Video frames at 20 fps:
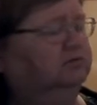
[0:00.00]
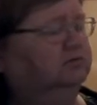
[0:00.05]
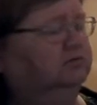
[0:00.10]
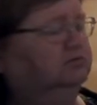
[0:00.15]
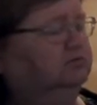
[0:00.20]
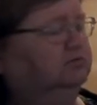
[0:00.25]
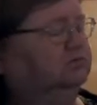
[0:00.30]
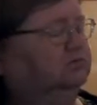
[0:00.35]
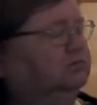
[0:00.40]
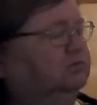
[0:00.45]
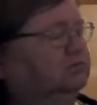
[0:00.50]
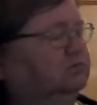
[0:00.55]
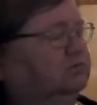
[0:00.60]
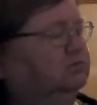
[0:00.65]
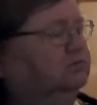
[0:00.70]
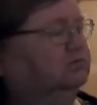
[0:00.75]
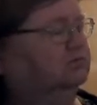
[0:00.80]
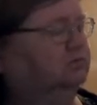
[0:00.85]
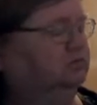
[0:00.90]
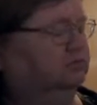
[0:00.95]

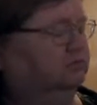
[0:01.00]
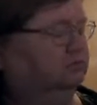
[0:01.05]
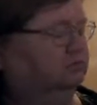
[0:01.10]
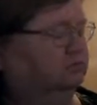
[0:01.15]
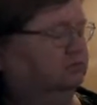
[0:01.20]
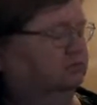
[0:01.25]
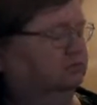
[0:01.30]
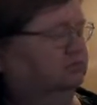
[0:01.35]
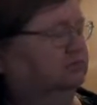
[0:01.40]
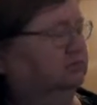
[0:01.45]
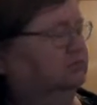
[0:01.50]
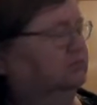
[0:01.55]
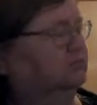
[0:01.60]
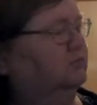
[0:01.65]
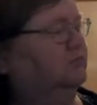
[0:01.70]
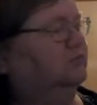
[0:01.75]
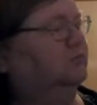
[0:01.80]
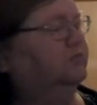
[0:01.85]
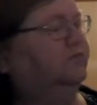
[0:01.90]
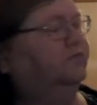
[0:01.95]

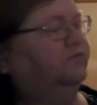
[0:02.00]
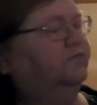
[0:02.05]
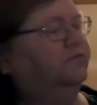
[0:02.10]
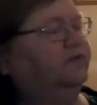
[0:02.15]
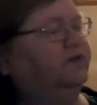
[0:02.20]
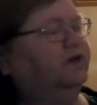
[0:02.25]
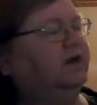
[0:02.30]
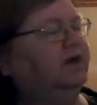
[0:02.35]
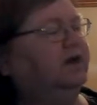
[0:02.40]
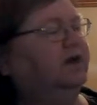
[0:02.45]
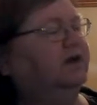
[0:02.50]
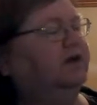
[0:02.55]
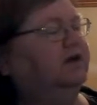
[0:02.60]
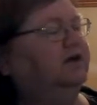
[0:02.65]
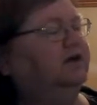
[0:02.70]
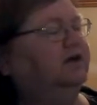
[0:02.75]
[no speech]